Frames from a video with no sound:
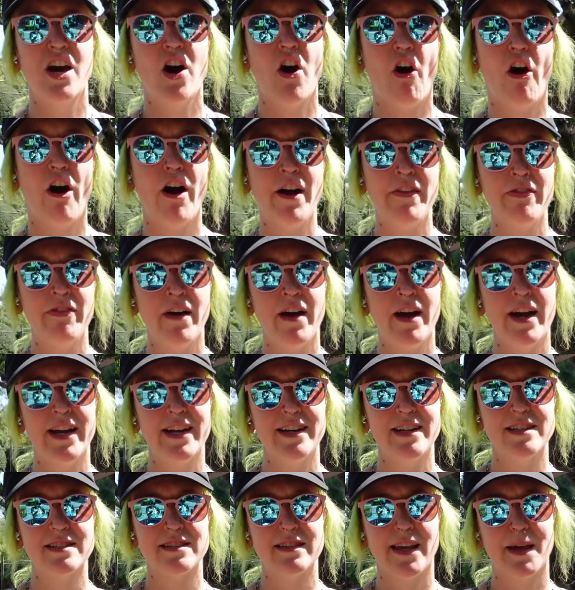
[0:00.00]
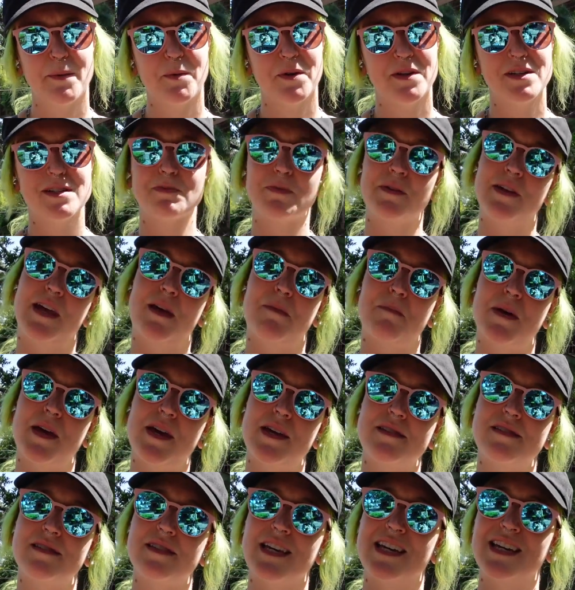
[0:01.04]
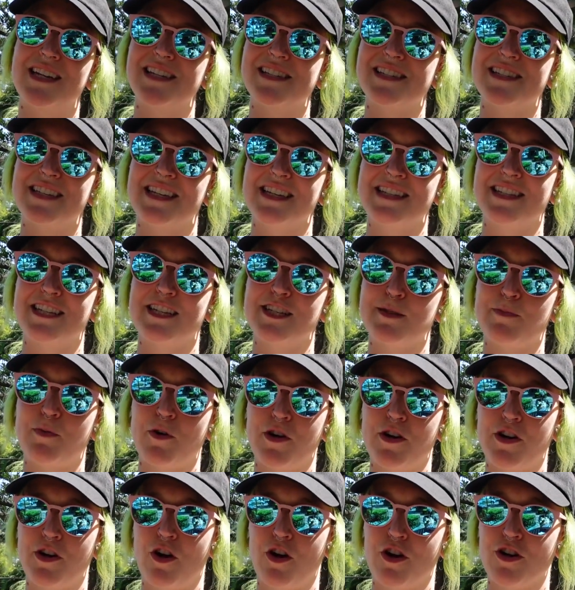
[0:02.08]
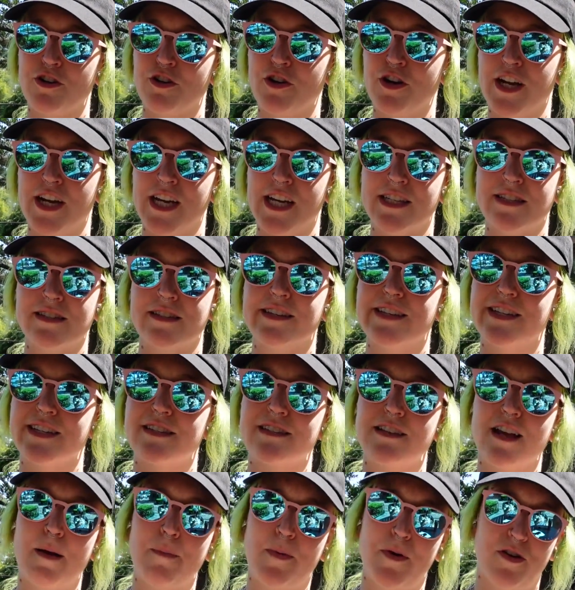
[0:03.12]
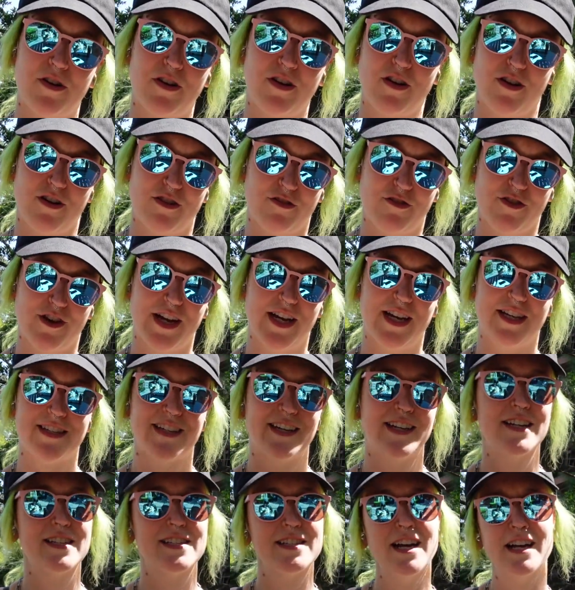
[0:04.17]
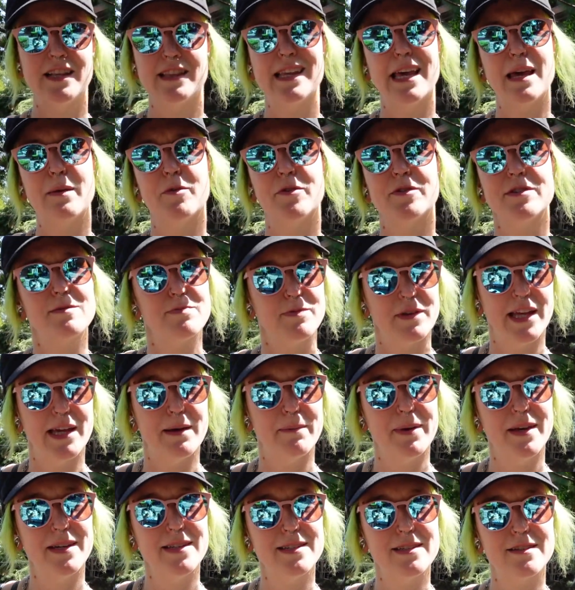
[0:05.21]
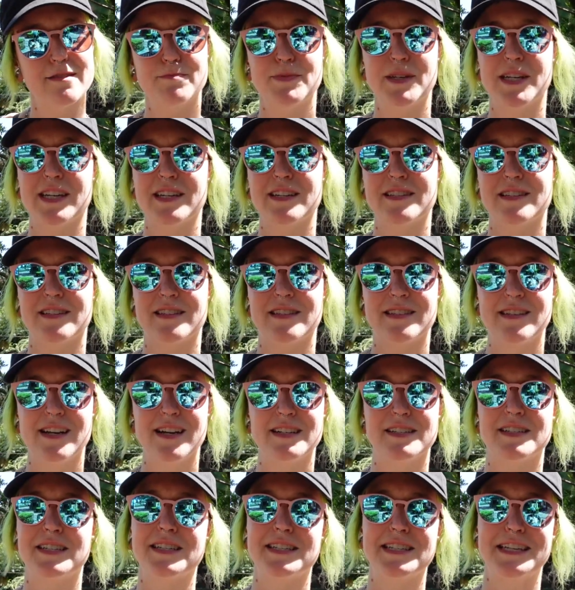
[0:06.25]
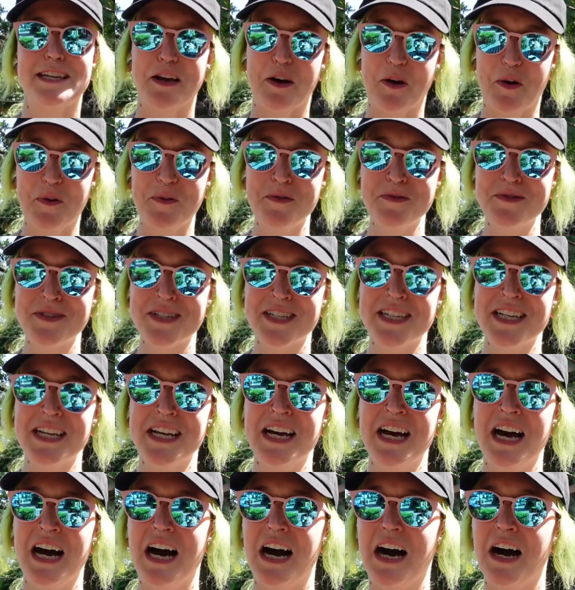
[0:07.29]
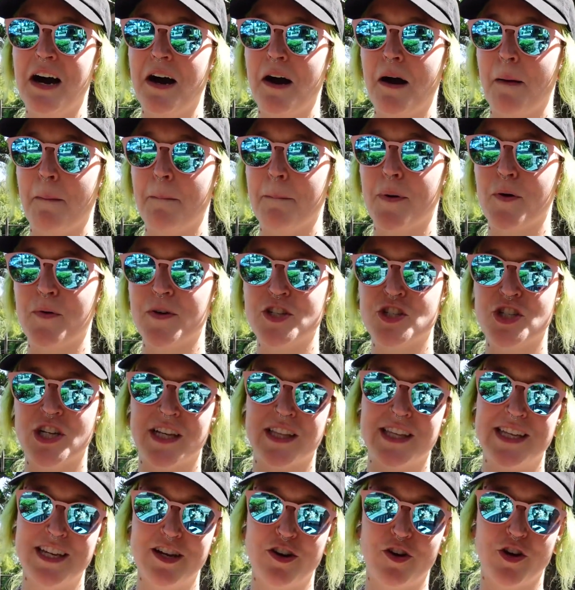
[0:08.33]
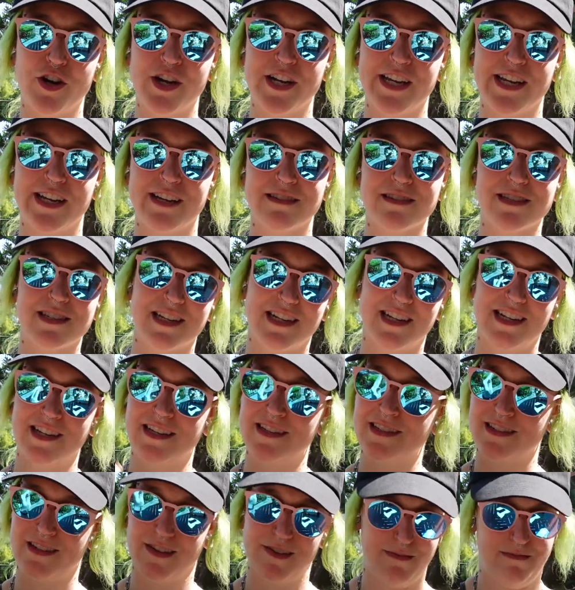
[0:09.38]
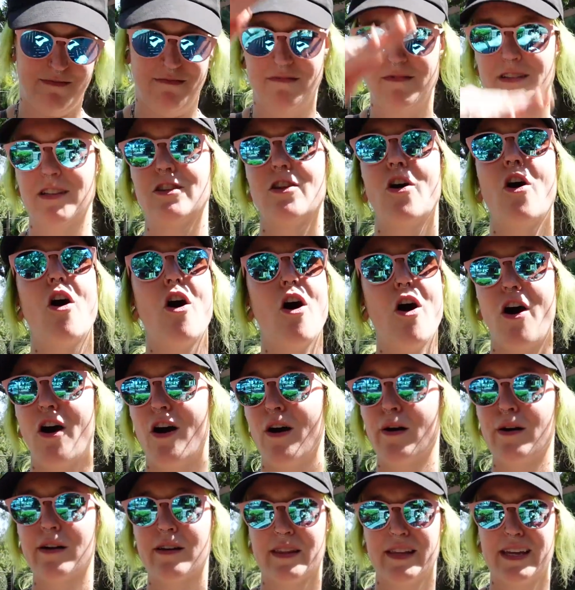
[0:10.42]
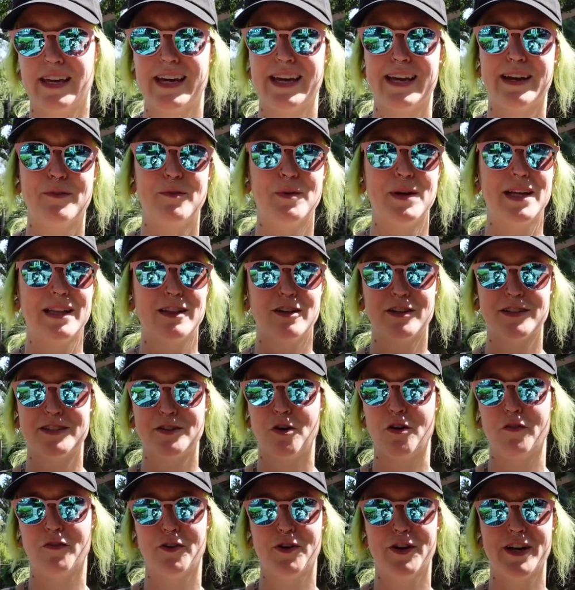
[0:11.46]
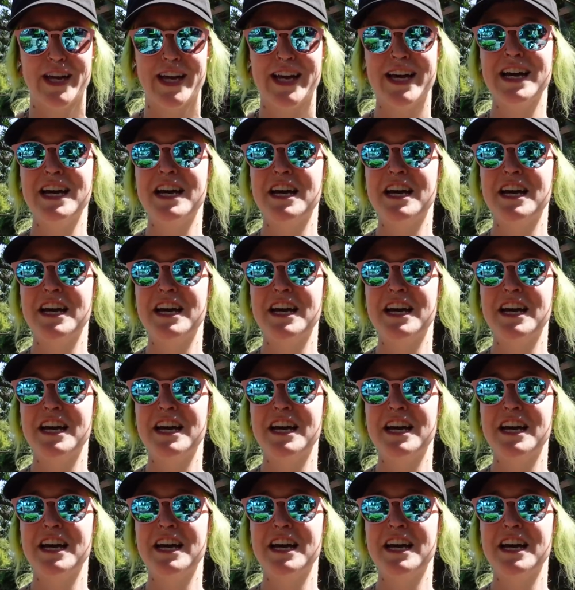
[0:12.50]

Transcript: Online, it's labeled as plant-based, and it says that it's part of Garden Gray's. It's not part of Garden Gray's, and it's not labeled as plant-based because it's not Disney-owned. But we checked the ingredients, and it is a long thing. We looked over it,